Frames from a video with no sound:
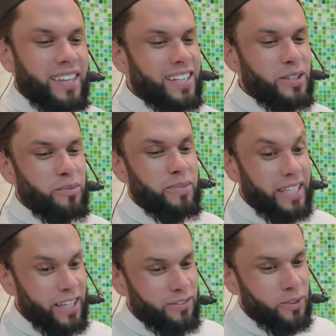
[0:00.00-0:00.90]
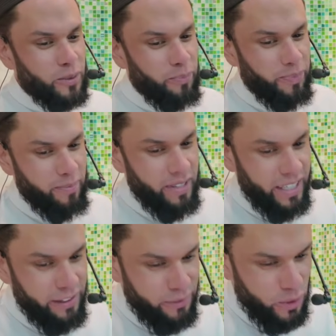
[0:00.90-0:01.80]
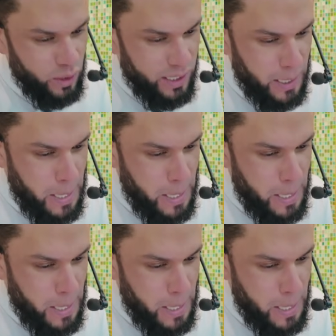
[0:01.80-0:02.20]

No, be careful. Be careful.